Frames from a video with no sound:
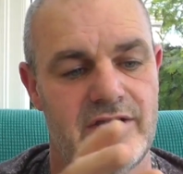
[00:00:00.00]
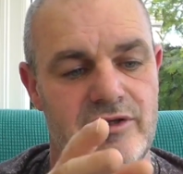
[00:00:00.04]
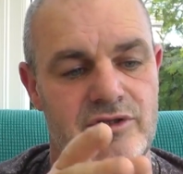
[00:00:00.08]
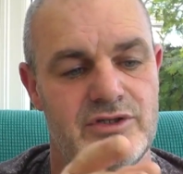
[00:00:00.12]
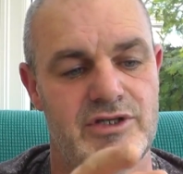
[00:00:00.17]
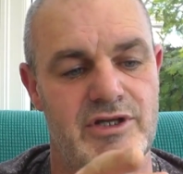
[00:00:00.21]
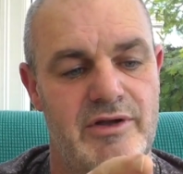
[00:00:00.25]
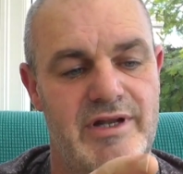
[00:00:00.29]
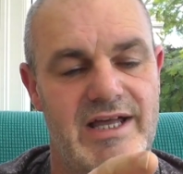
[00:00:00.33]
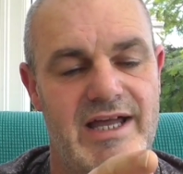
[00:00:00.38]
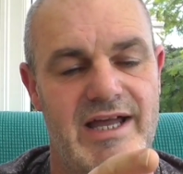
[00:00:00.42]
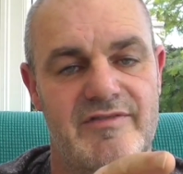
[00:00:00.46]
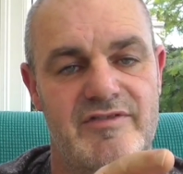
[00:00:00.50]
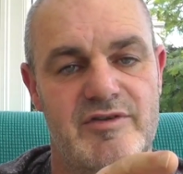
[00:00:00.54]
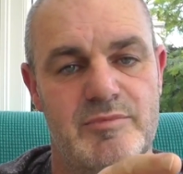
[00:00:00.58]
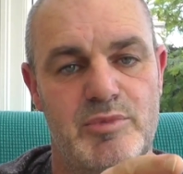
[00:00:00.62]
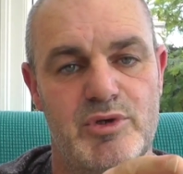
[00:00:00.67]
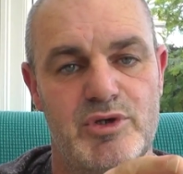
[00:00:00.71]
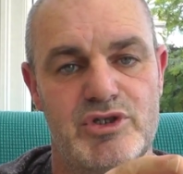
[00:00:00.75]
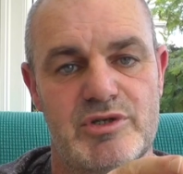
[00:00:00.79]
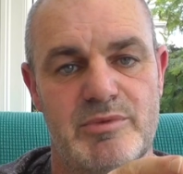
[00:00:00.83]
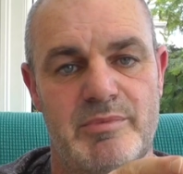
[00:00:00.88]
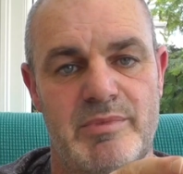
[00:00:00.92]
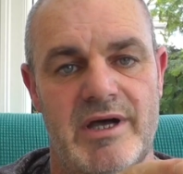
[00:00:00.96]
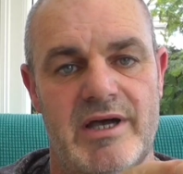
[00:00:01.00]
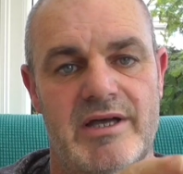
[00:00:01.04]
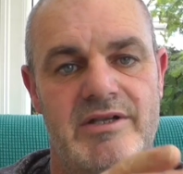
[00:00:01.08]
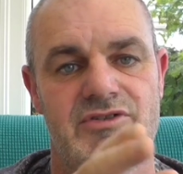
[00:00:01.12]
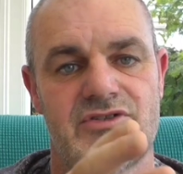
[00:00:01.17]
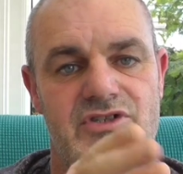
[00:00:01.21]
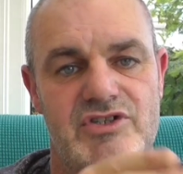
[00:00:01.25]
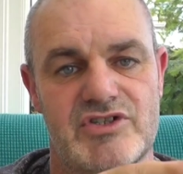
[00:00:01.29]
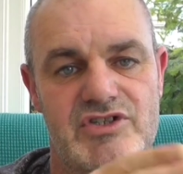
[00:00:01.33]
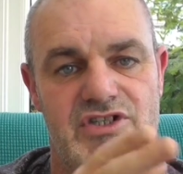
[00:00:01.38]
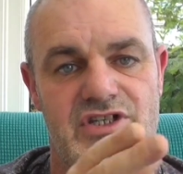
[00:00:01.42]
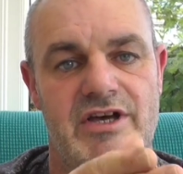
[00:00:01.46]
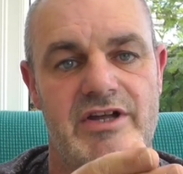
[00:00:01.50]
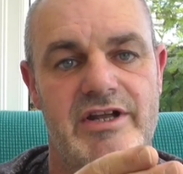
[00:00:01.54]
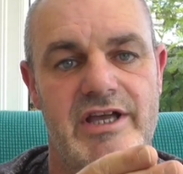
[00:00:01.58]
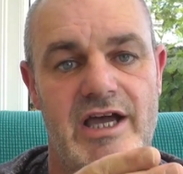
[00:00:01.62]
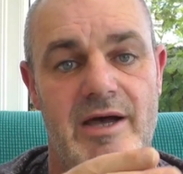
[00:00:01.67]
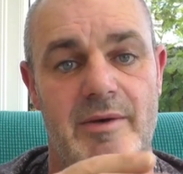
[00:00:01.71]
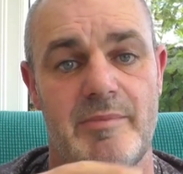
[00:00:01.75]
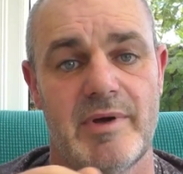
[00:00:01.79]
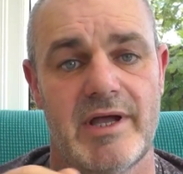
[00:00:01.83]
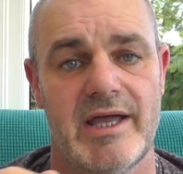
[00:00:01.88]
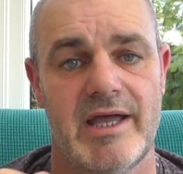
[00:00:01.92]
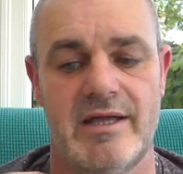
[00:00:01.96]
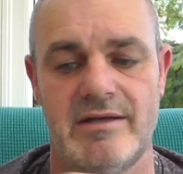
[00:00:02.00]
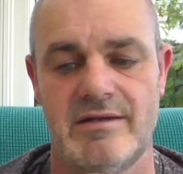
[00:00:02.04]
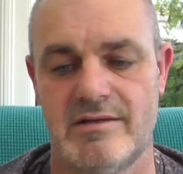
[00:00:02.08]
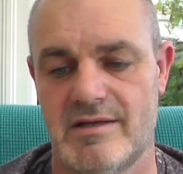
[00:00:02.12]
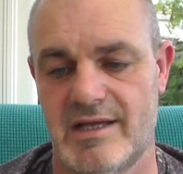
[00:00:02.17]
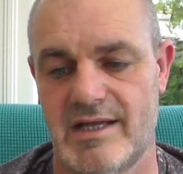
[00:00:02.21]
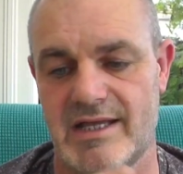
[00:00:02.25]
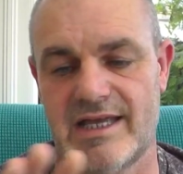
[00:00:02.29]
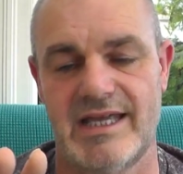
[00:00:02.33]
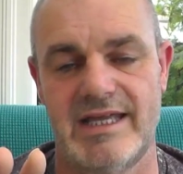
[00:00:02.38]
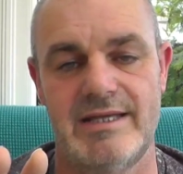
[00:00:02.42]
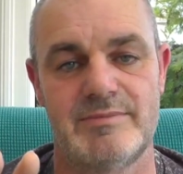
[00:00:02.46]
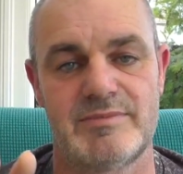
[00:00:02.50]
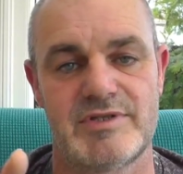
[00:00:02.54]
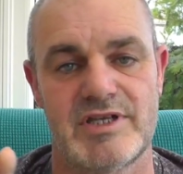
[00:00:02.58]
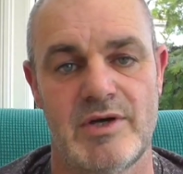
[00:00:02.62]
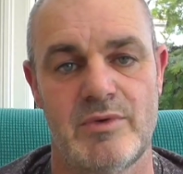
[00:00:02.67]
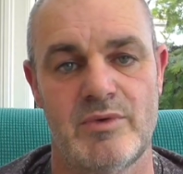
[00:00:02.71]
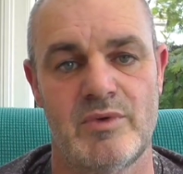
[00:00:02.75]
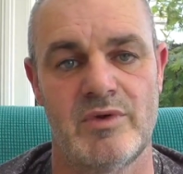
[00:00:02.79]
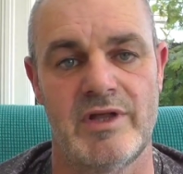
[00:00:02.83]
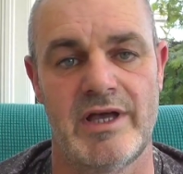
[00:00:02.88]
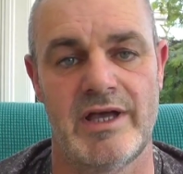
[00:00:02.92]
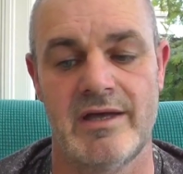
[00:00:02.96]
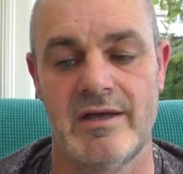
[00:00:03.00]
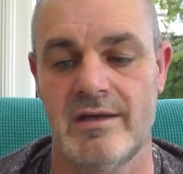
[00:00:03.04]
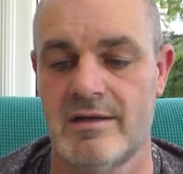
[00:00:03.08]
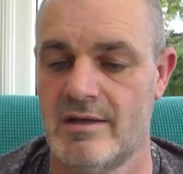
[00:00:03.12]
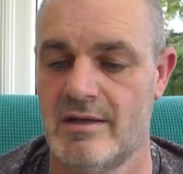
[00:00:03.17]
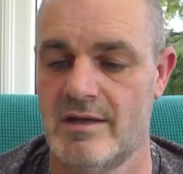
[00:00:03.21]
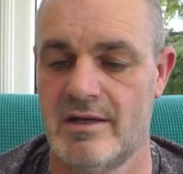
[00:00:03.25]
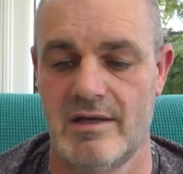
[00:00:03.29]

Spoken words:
You don't have to push a button to start it up again, it keeps it all there.